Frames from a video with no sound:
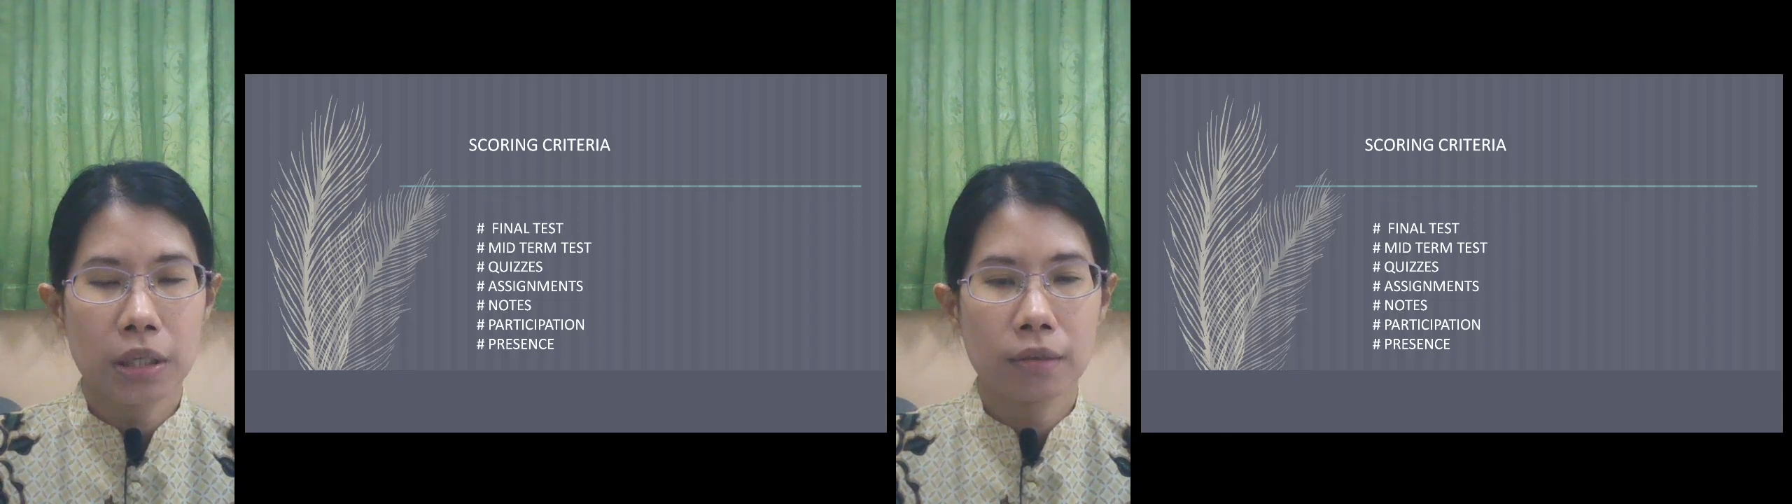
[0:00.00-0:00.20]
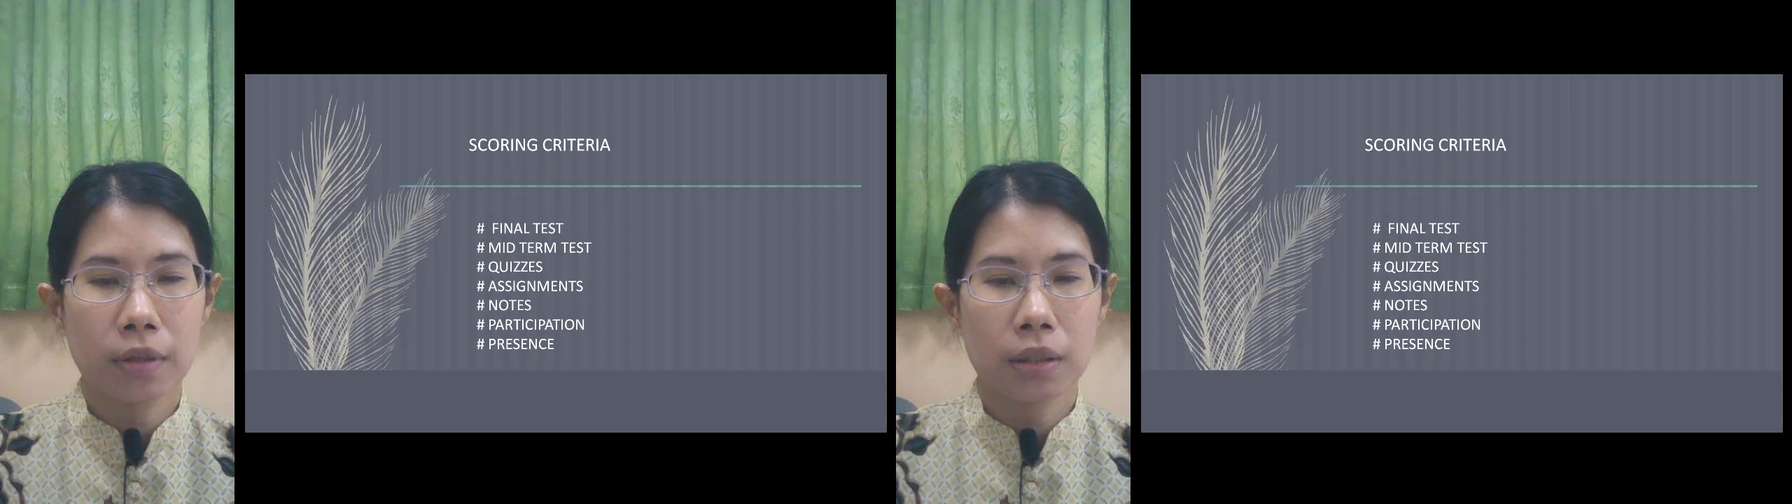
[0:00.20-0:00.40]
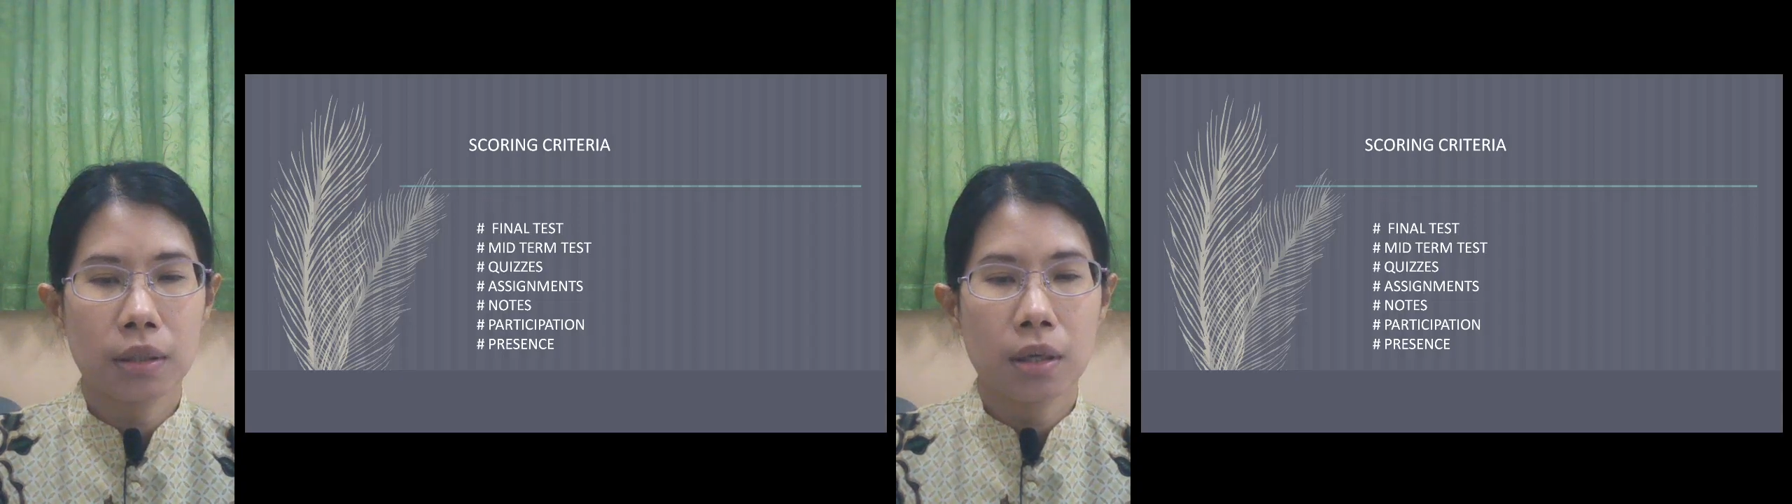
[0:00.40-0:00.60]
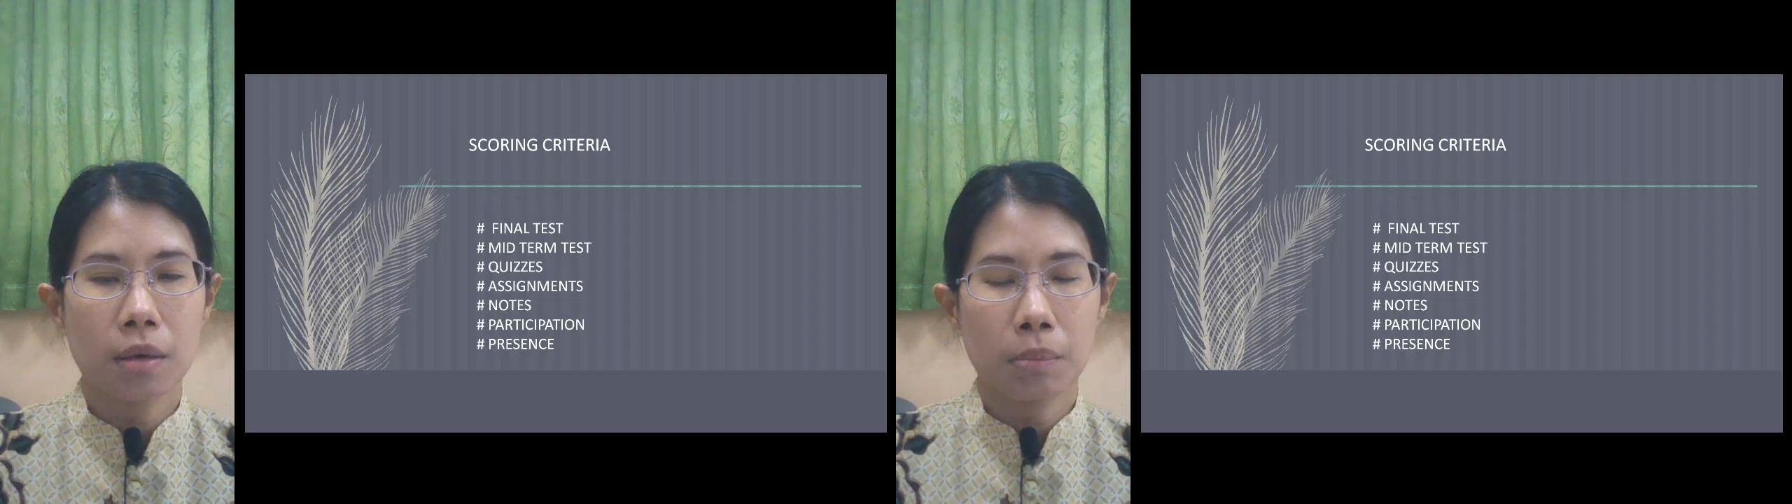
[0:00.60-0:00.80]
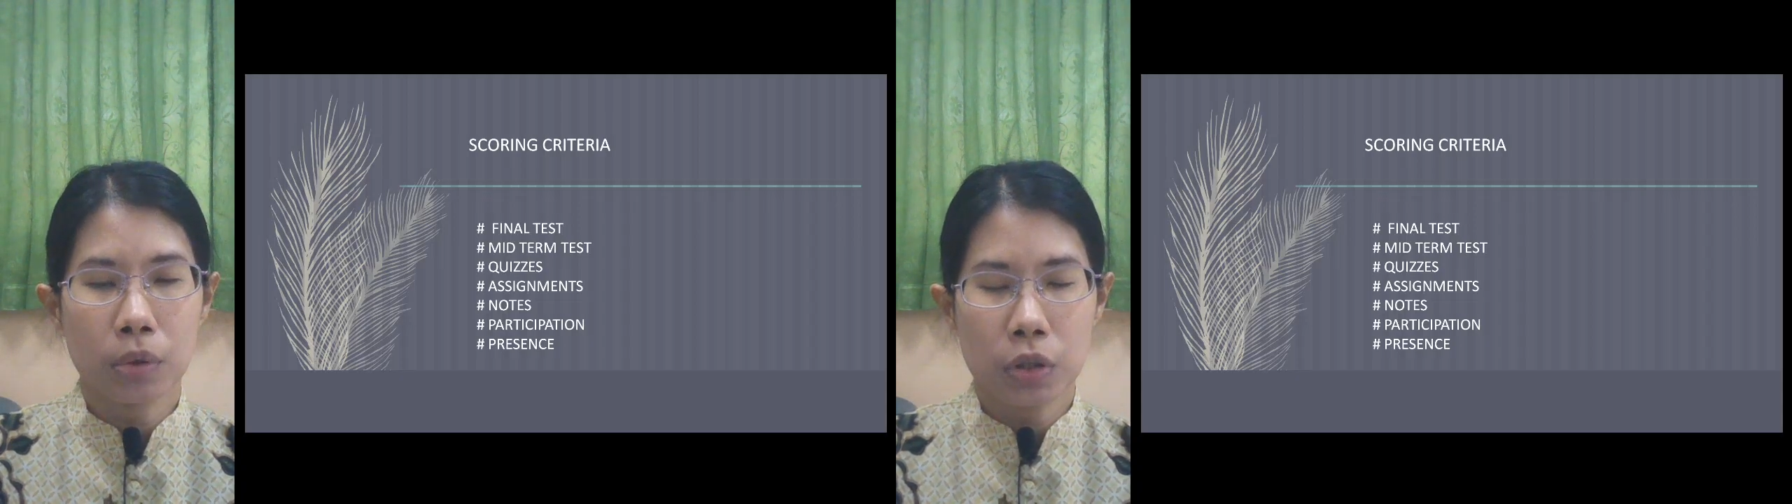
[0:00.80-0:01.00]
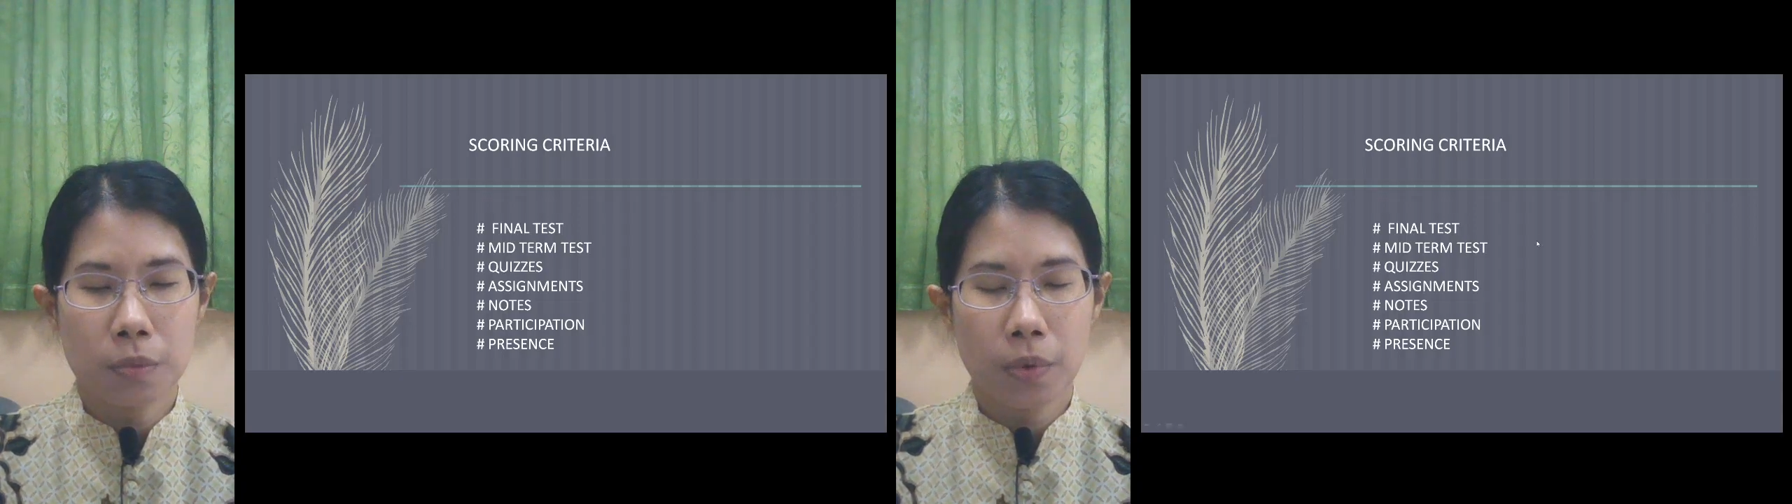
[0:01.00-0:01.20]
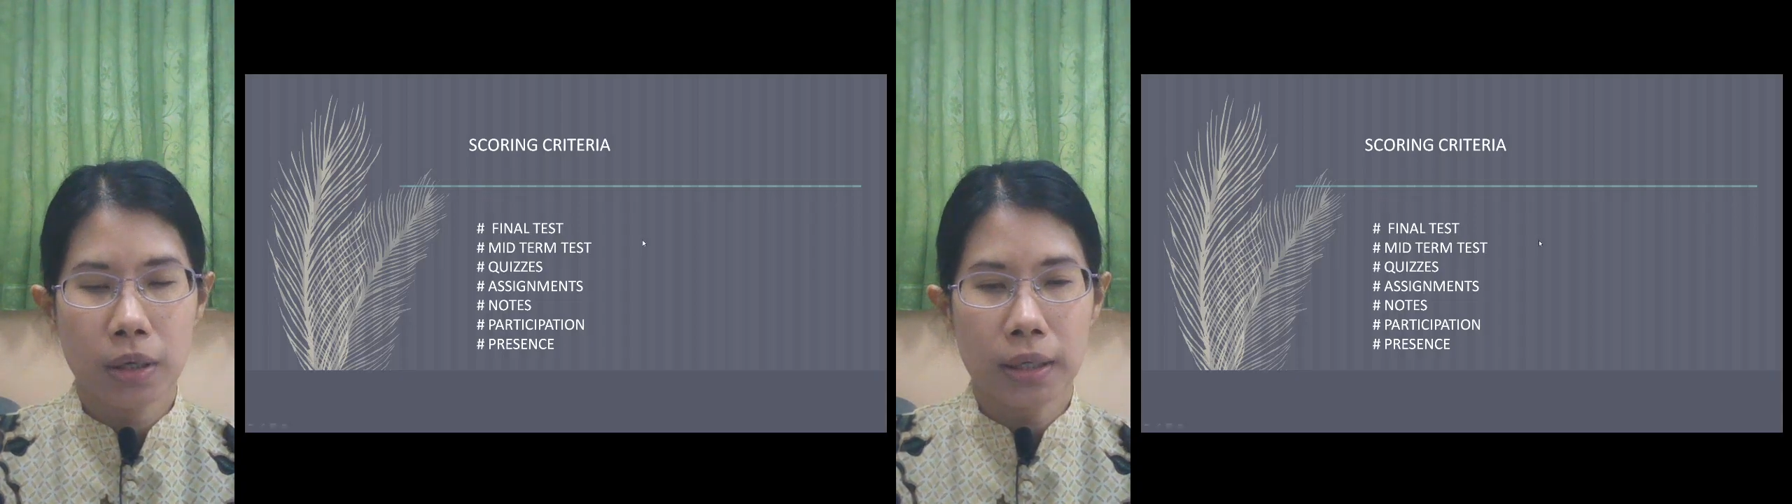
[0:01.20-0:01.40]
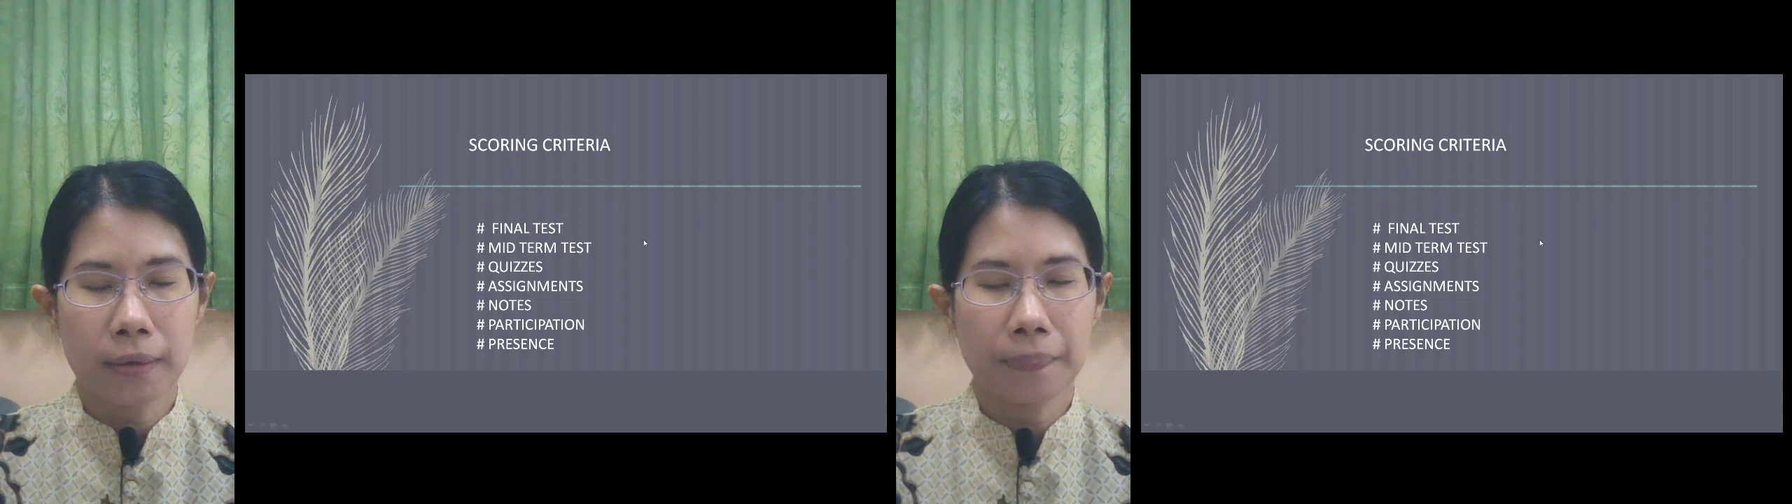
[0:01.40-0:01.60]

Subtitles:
given bonus point.